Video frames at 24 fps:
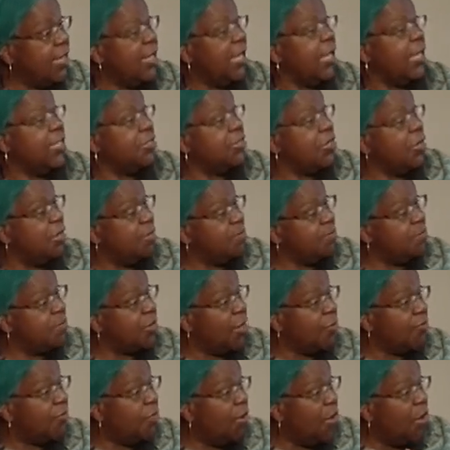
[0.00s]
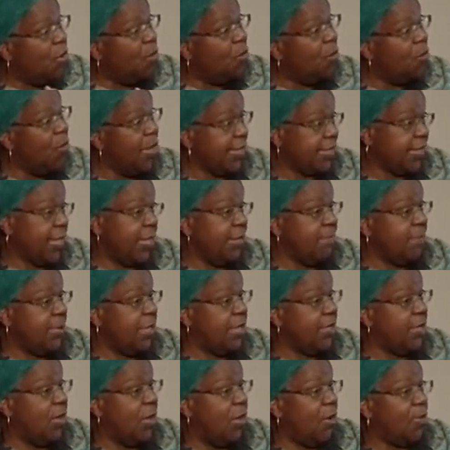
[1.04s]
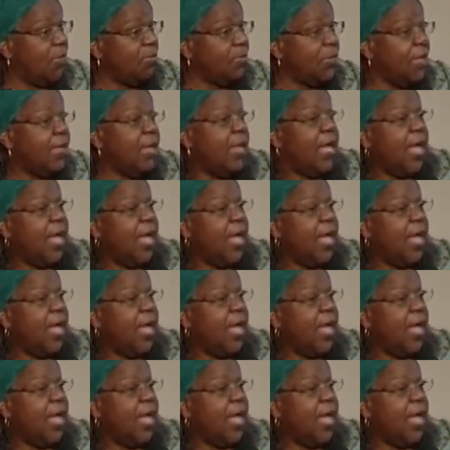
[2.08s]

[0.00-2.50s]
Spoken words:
in terms of what can be known